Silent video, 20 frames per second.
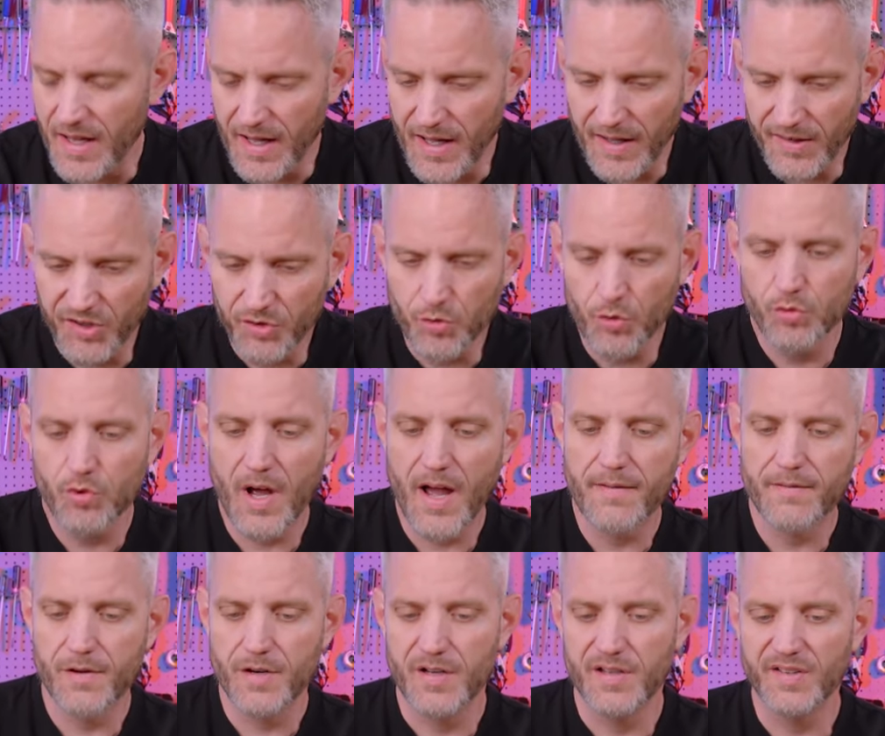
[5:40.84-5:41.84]
uh,
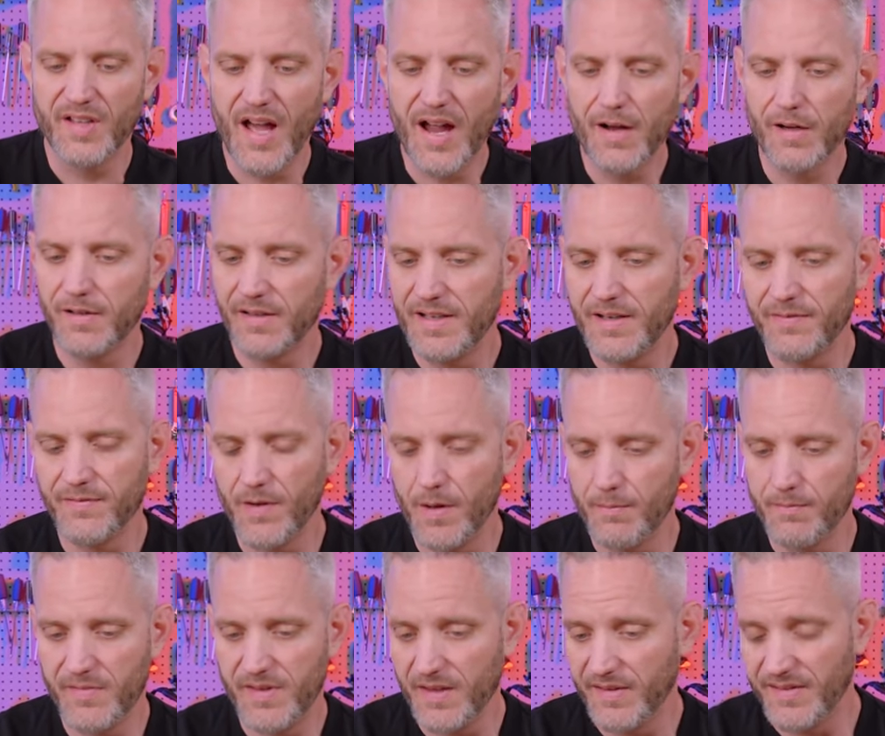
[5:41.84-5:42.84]
screwdriver entirely
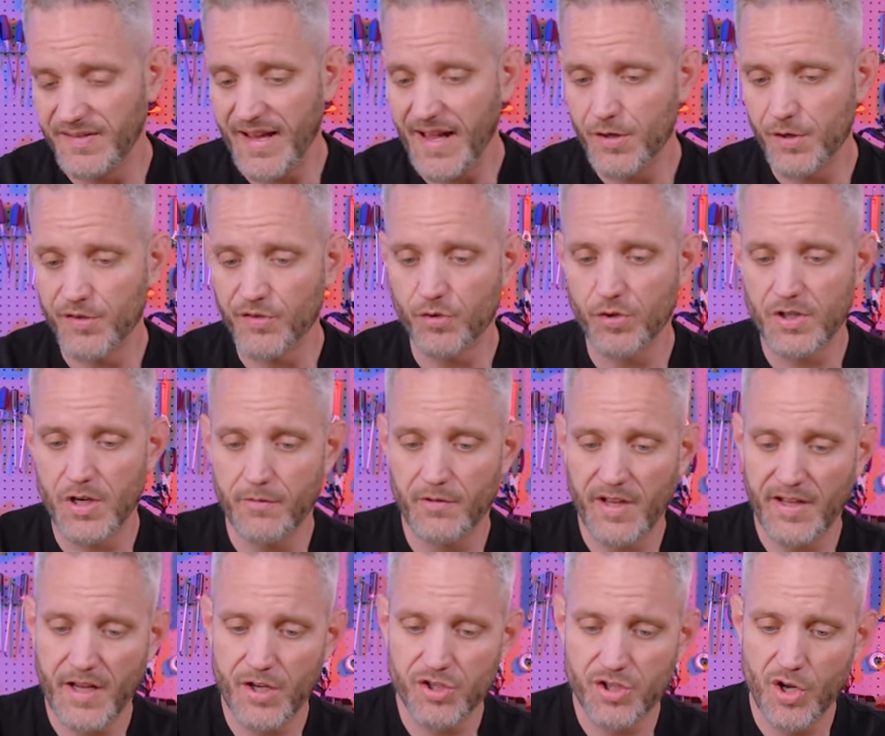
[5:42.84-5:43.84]
from the standard screwdriver
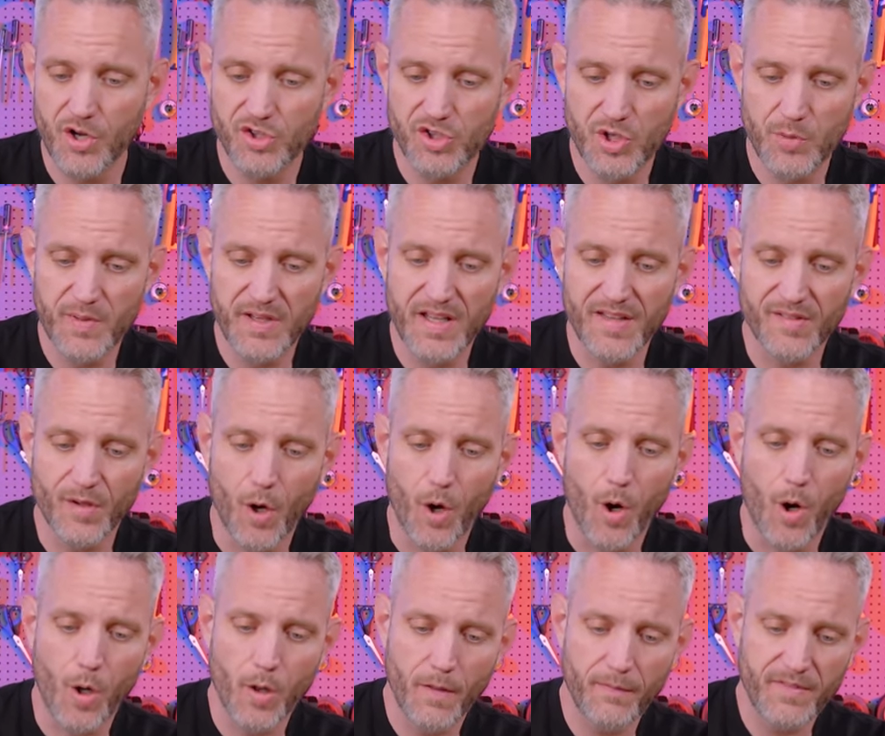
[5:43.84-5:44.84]
like I showed you because
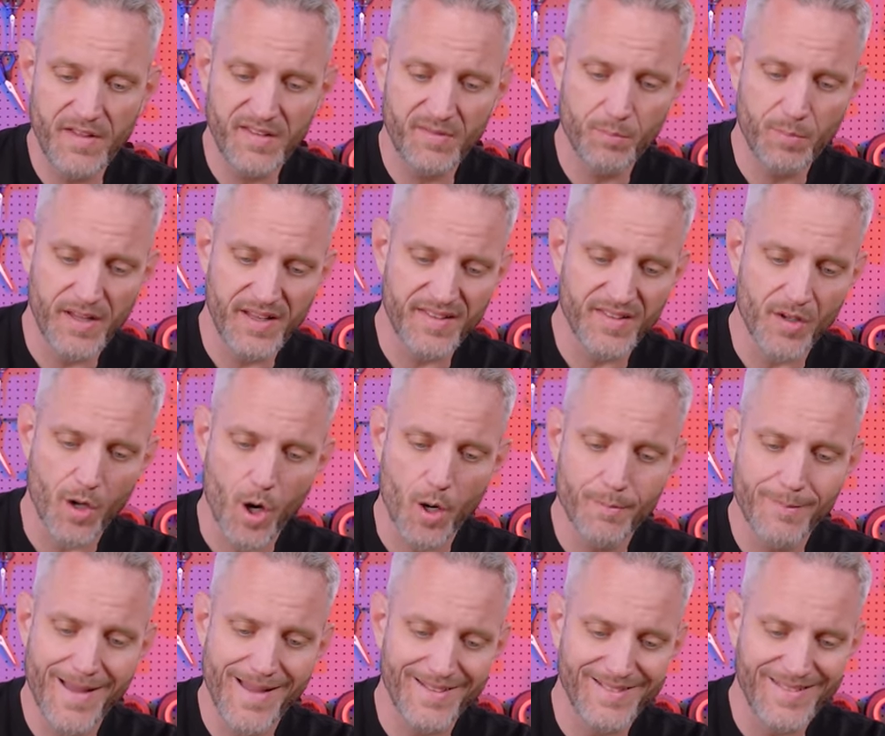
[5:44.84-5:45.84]
all of these bits are
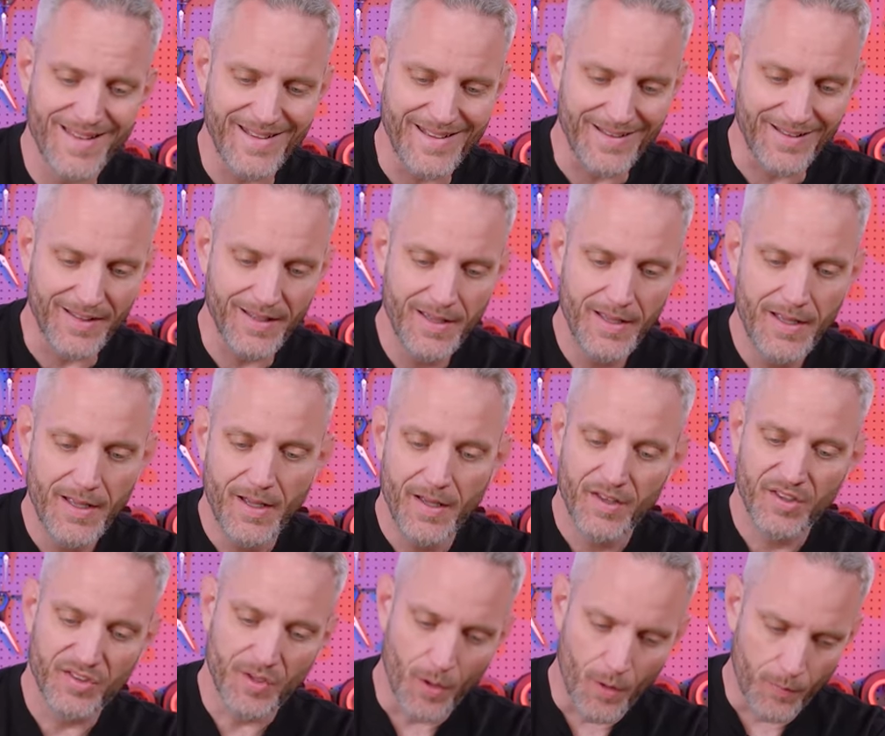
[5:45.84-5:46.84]
magnetic.
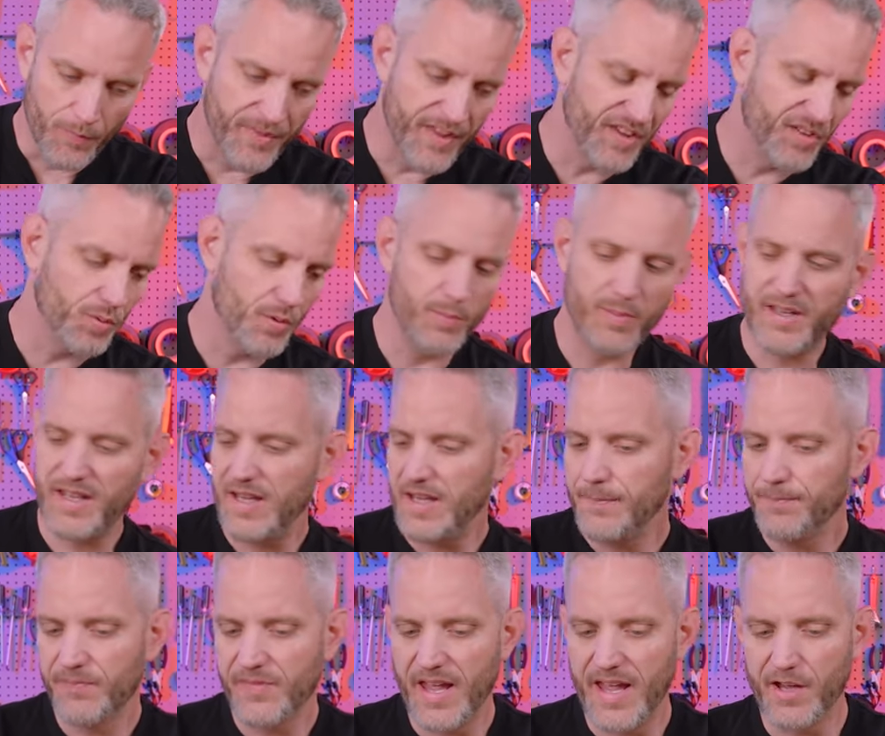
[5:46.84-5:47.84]
So this would
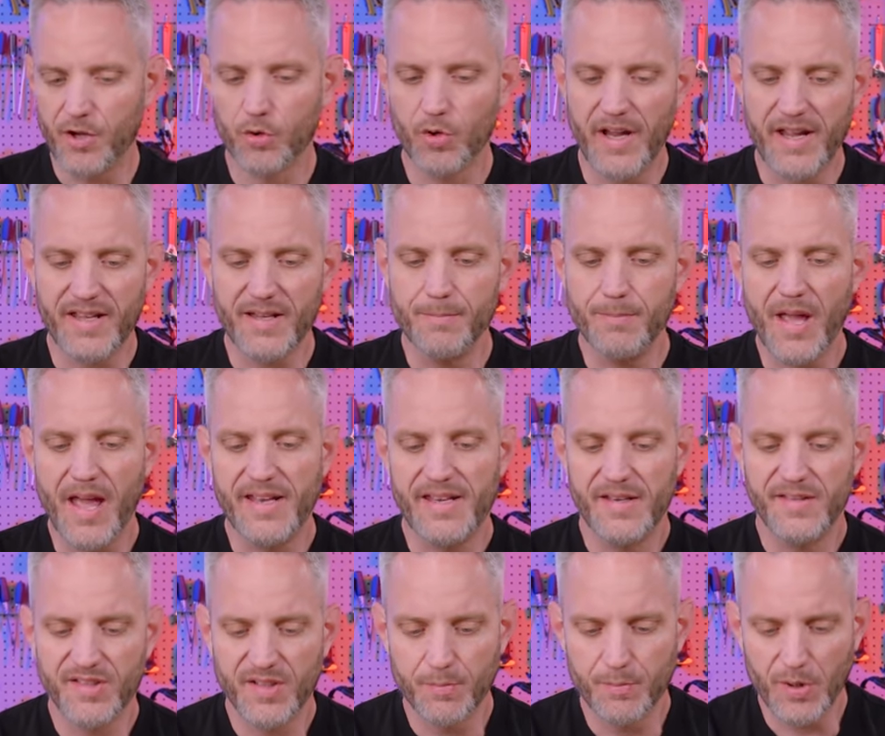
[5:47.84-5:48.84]
be a great
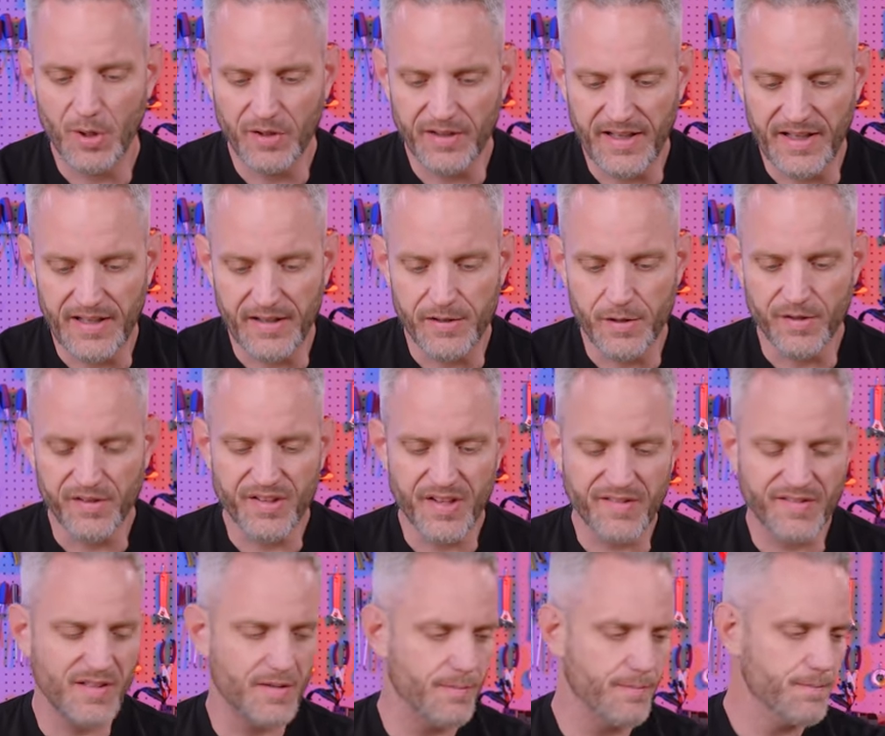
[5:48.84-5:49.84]
companion to building your
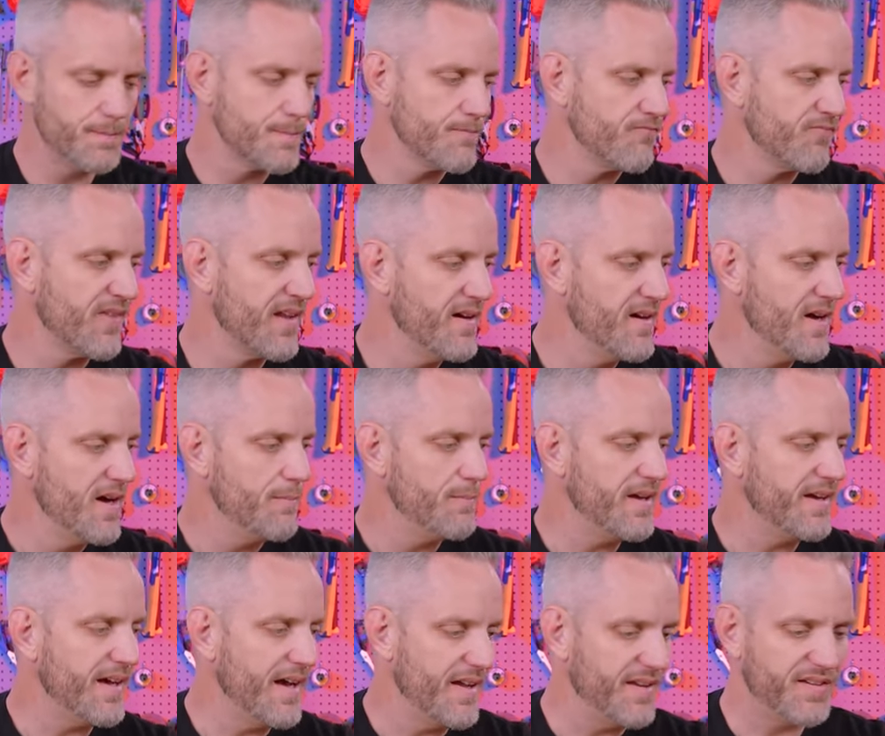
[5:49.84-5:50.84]
system
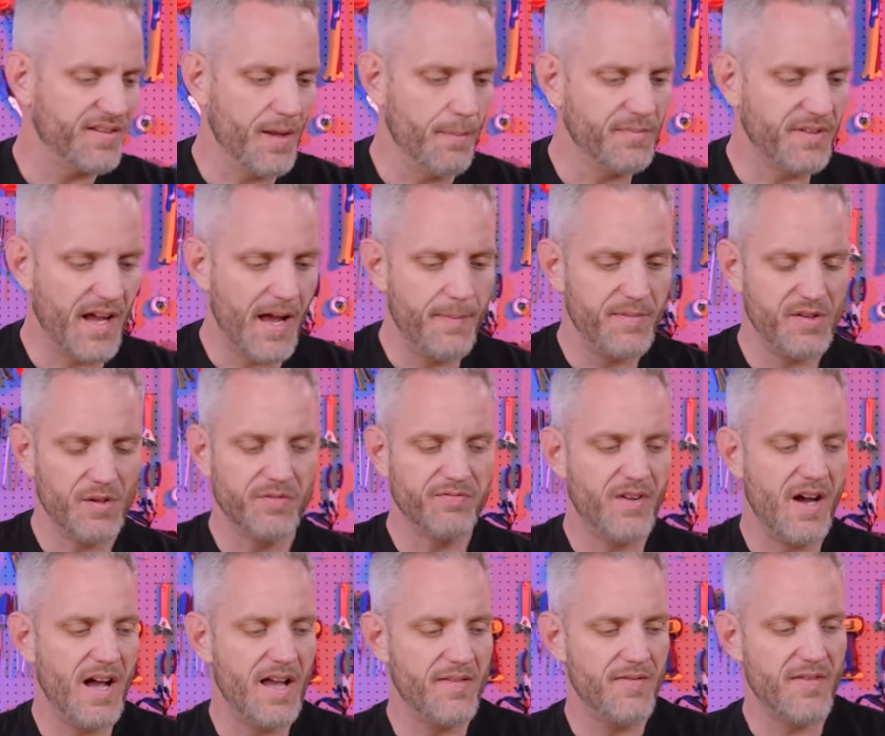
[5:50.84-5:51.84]
because sometimes you'll
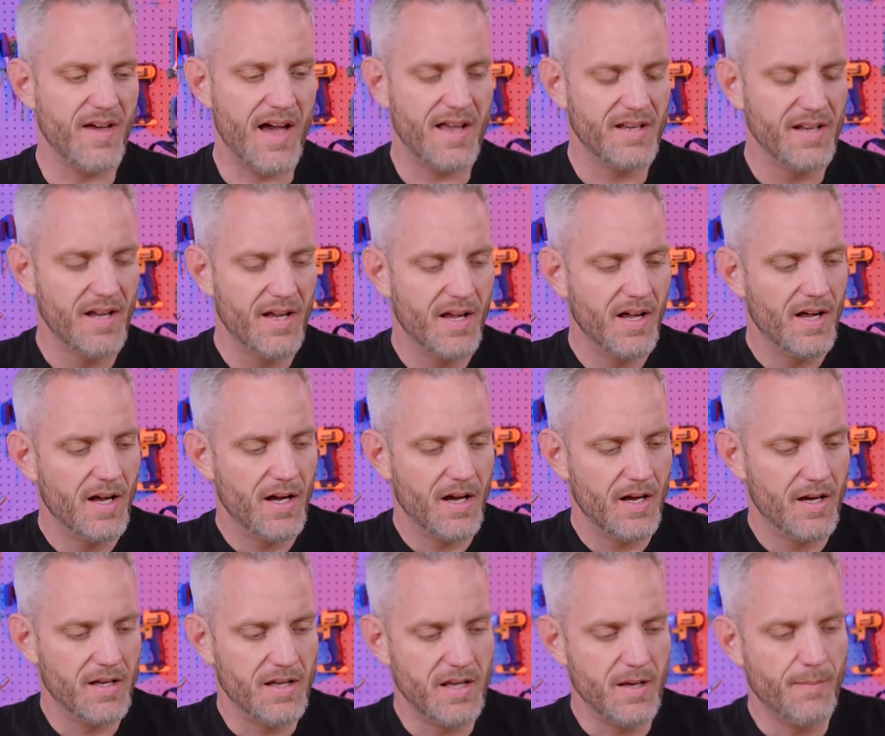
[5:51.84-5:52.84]
find that
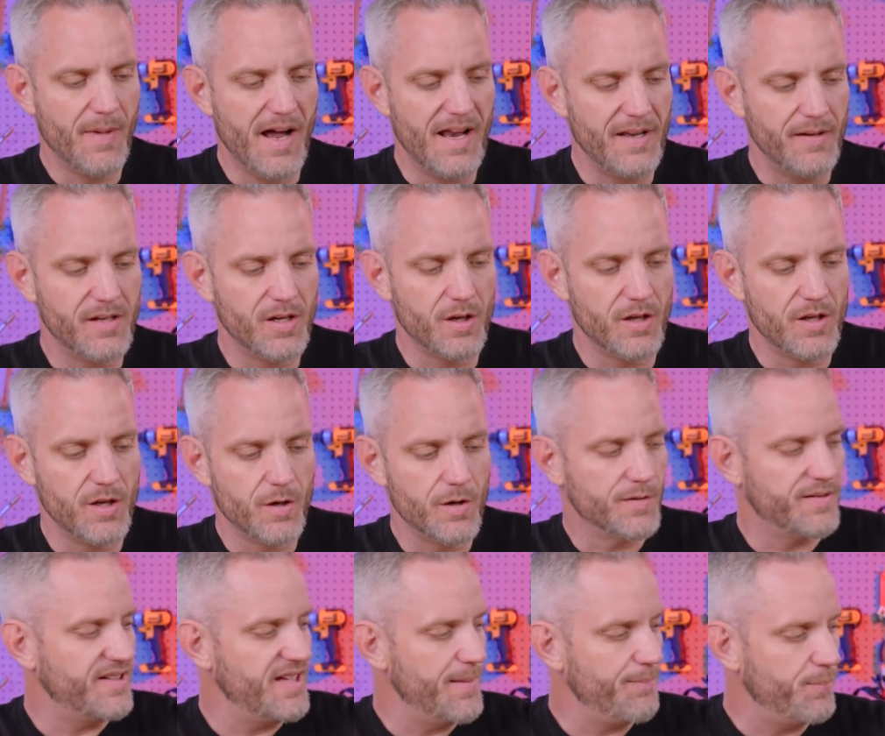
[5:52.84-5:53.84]
you might, your, your
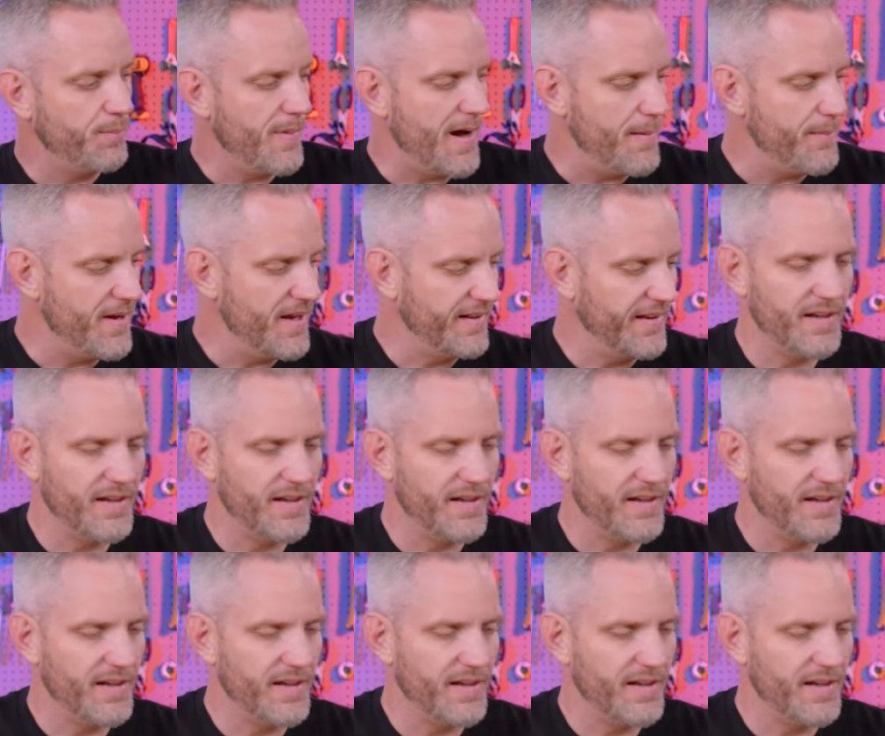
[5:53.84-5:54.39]
tip might be a